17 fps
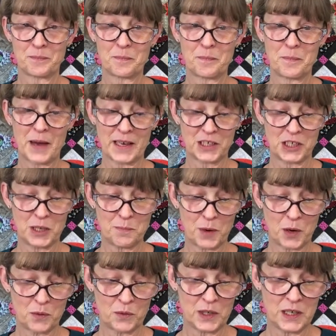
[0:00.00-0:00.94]
Patchy
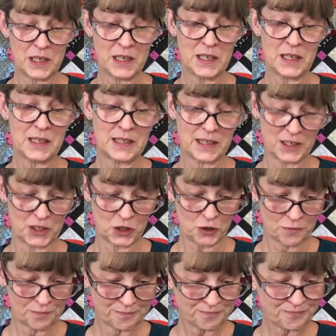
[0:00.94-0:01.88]
Pony
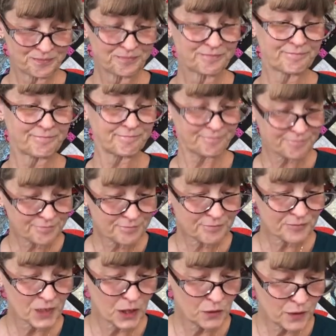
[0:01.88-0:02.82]
Stitcher.
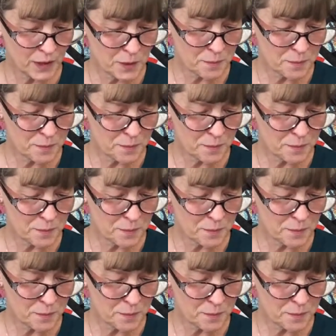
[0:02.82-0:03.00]
Right?